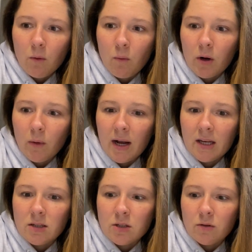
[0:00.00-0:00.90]
well, what do I
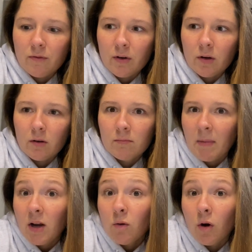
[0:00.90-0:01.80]
need to do for
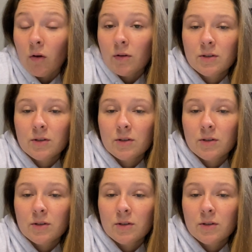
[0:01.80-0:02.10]
my new goal?